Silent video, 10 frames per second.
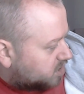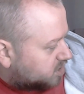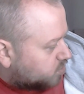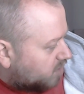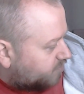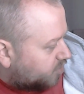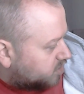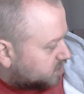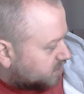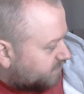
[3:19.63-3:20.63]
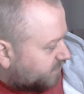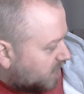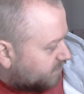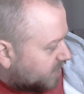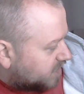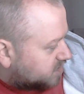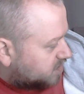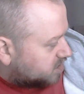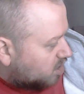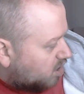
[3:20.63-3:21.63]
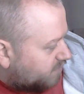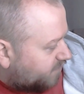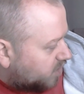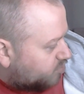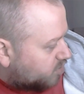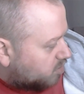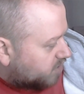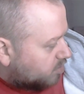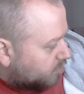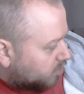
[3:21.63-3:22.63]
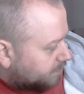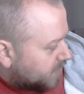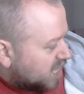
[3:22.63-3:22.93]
The 12 buttons and 5 axes are fully programmable.